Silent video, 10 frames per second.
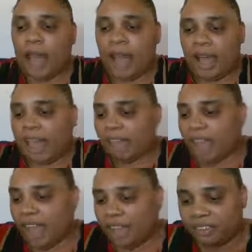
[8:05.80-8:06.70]
I have
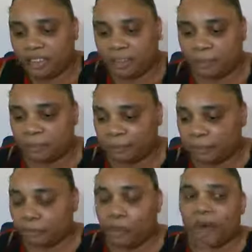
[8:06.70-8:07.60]
had
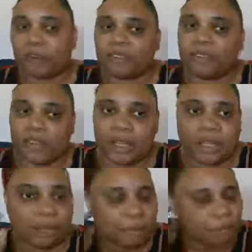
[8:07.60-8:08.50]
before I went
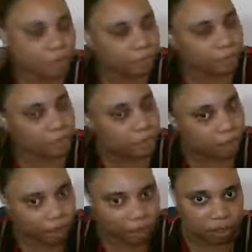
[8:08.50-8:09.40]
vegan, I've been vegan for 2
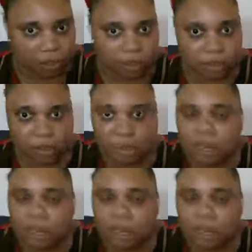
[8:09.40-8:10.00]
years.